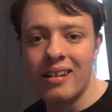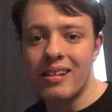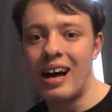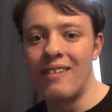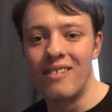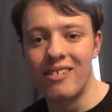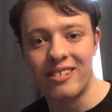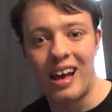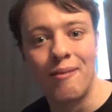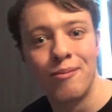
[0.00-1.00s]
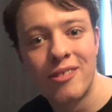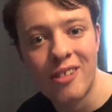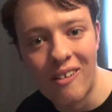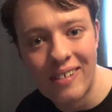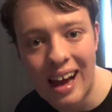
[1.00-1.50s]
that much. I'm
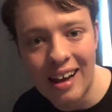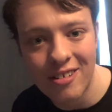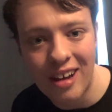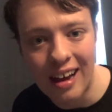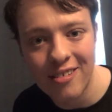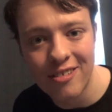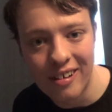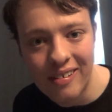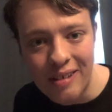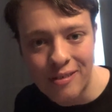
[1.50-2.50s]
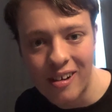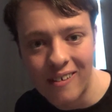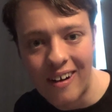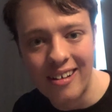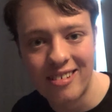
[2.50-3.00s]
sorry, Andrew, if you're
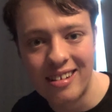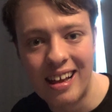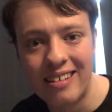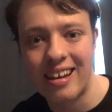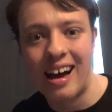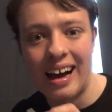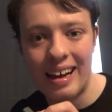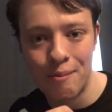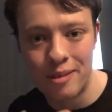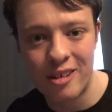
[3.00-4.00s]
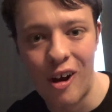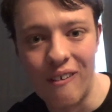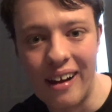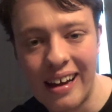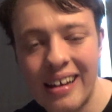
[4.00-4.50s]
watching this, I am
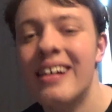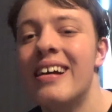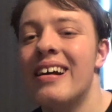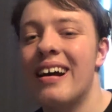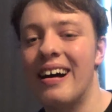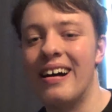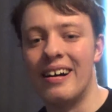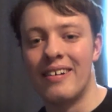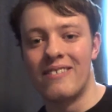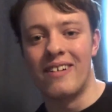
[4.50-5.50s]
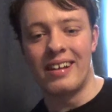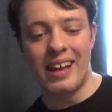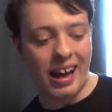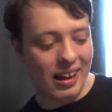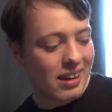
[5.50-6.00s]
sorry. But
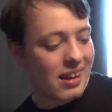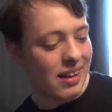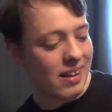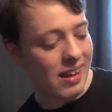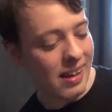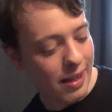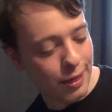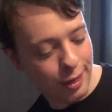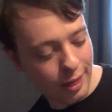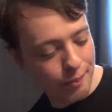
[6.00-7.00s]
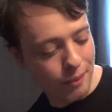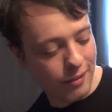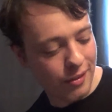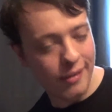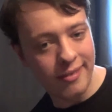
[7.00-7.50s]
yeah, it is.
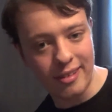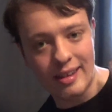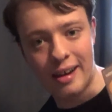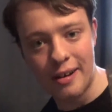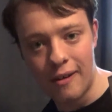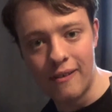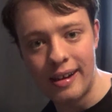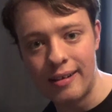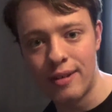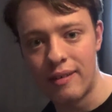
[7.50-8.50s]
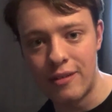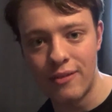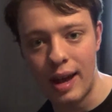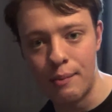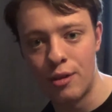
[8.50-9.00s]
But Newton, I know he's very
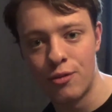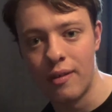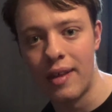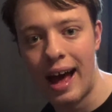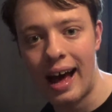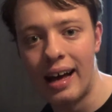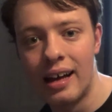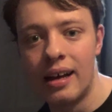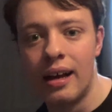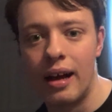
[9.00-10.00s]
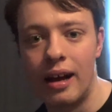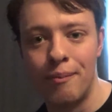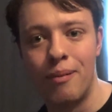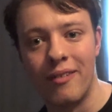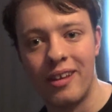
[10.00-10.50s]
famous for that.
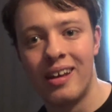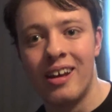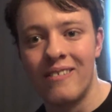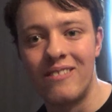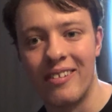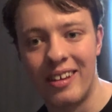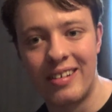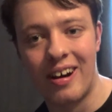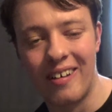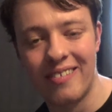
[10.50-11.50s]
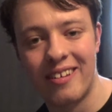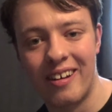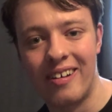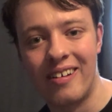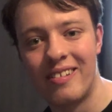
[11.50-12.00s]
but the
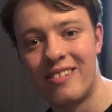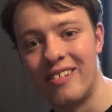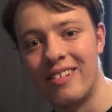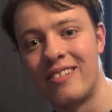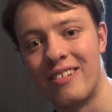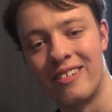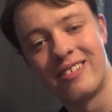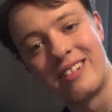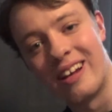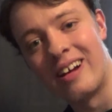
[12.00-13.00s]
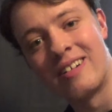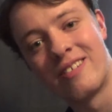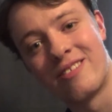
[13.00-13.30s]
Doctor just I